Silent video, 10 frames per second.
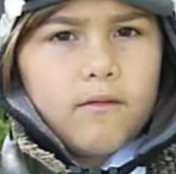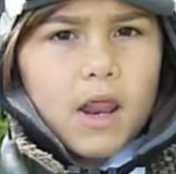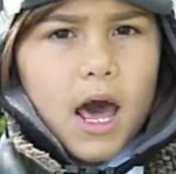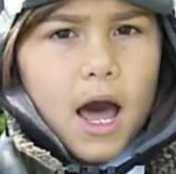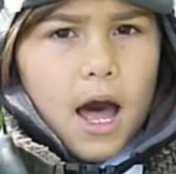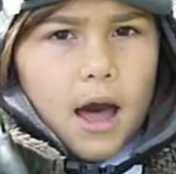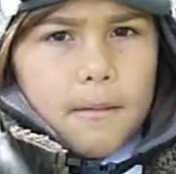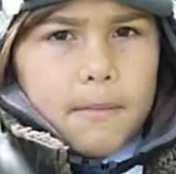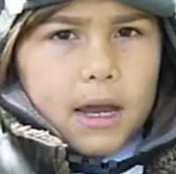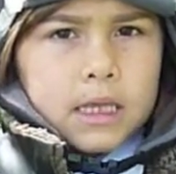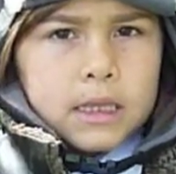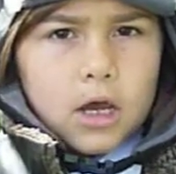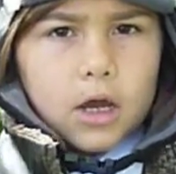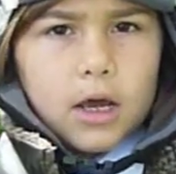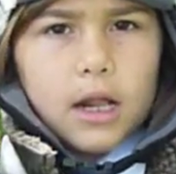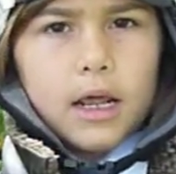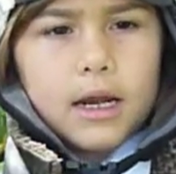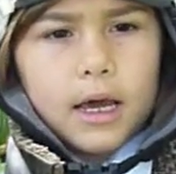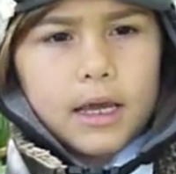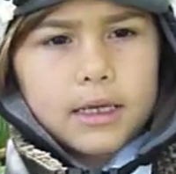Fly. Back in the
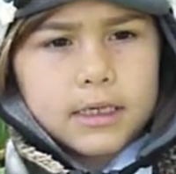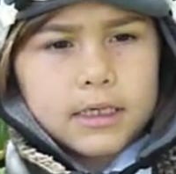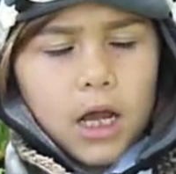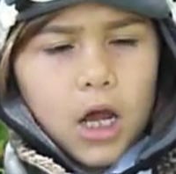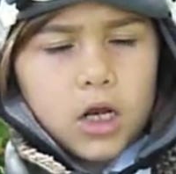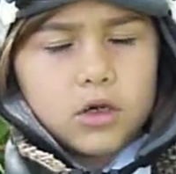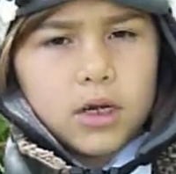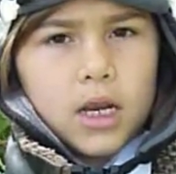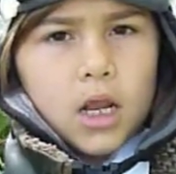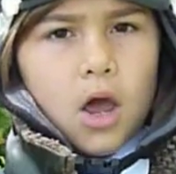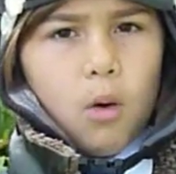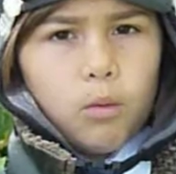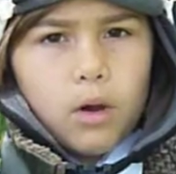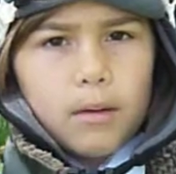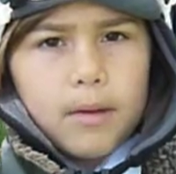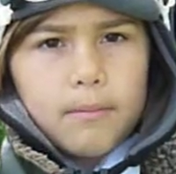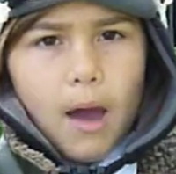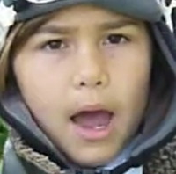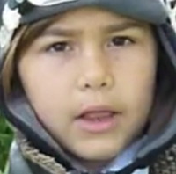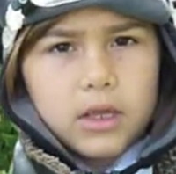early 1900s, women
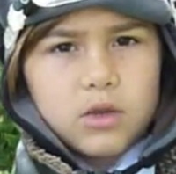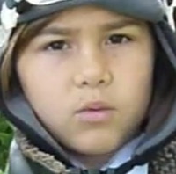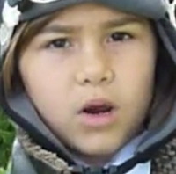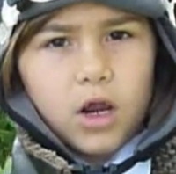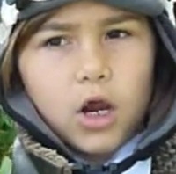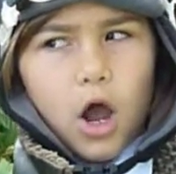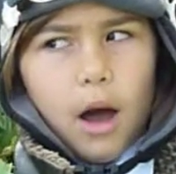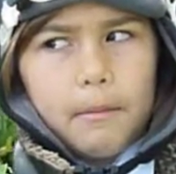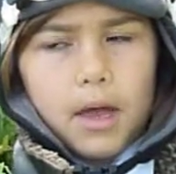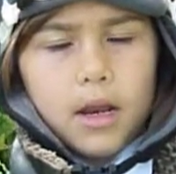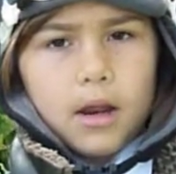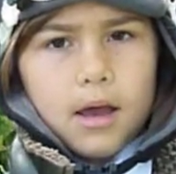pilots were uncommon.